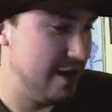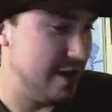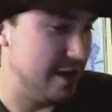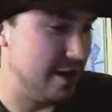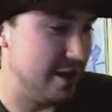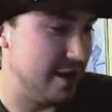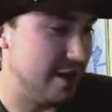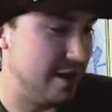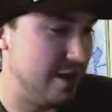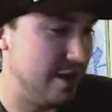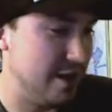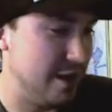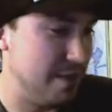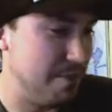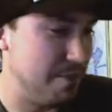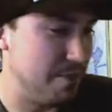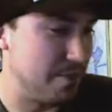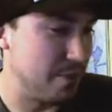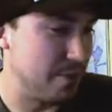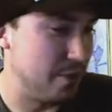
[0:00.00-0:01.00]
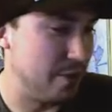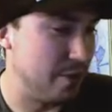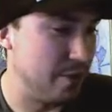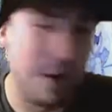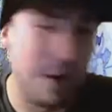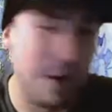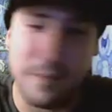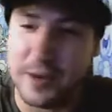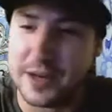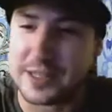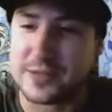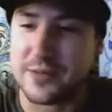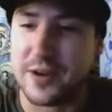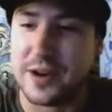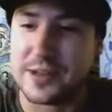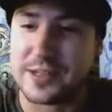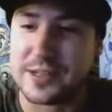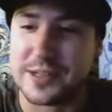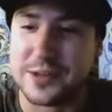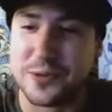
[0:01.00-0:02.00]
one of my best
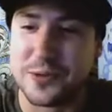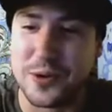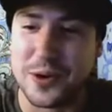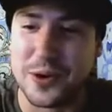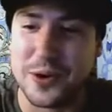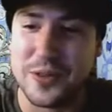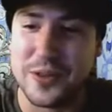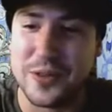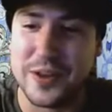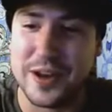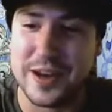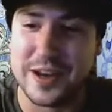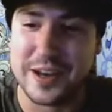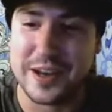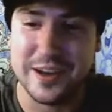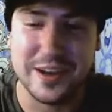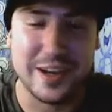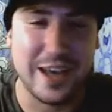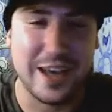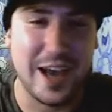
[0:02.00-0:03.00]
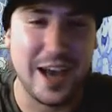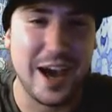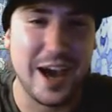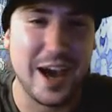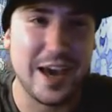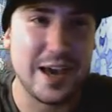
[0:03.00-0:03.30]
friends in the world and a good guy.